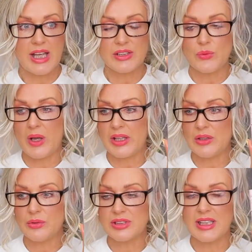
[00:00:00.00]
anyway
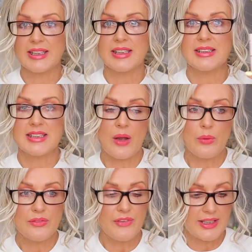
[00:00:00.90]
it looks like this I
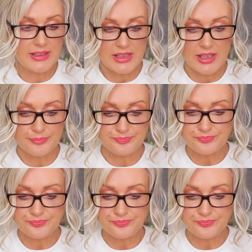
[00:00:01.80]
will find it